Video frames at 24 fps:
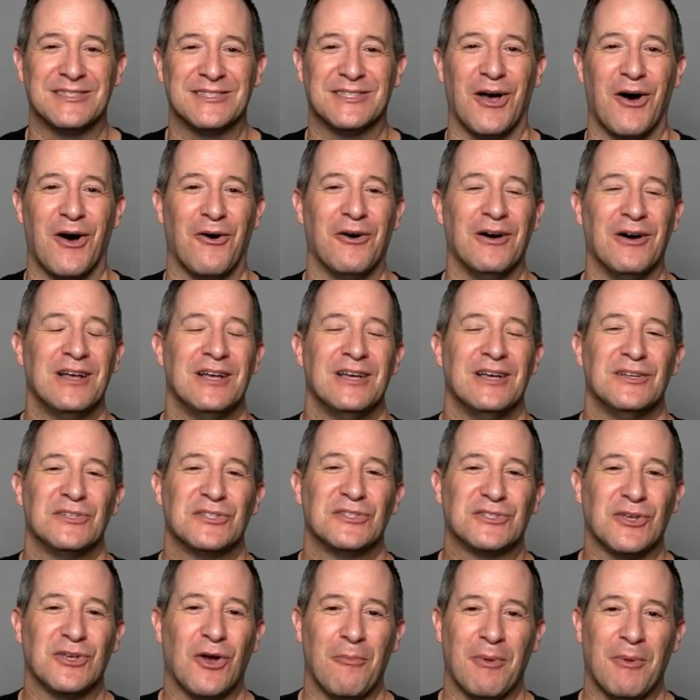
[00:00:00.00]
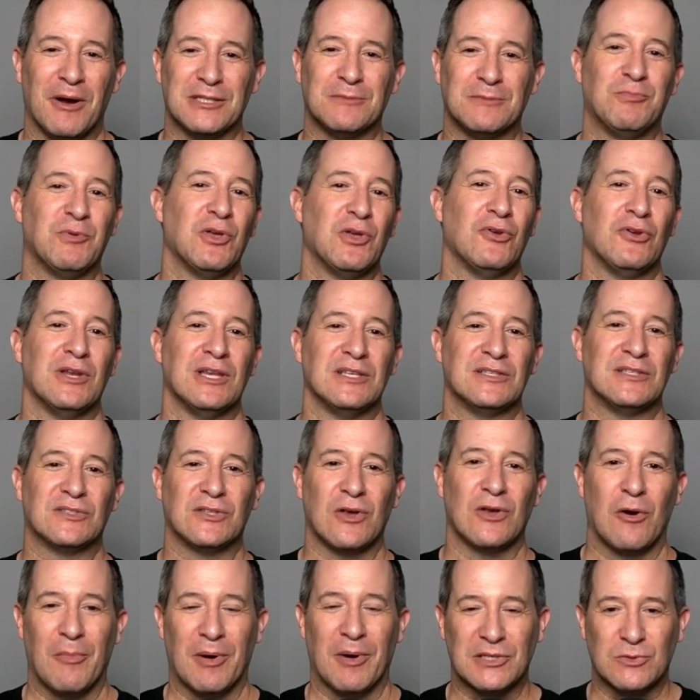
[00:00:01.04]
So much beauty,
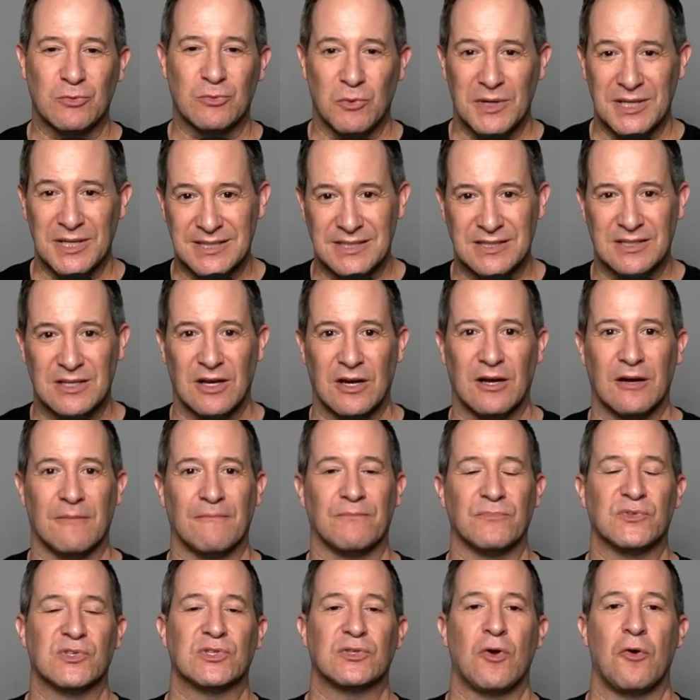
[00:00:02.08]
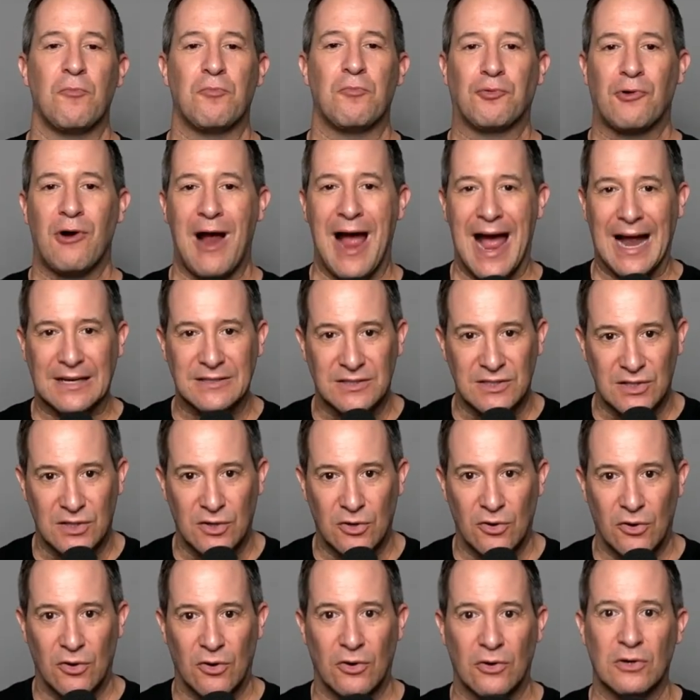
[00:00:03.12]
so much wisdom, so
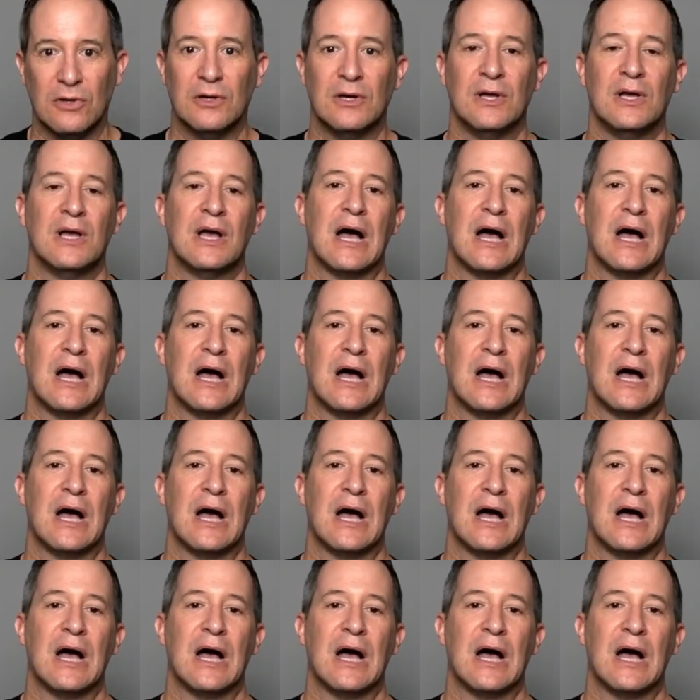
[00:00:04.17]
practical.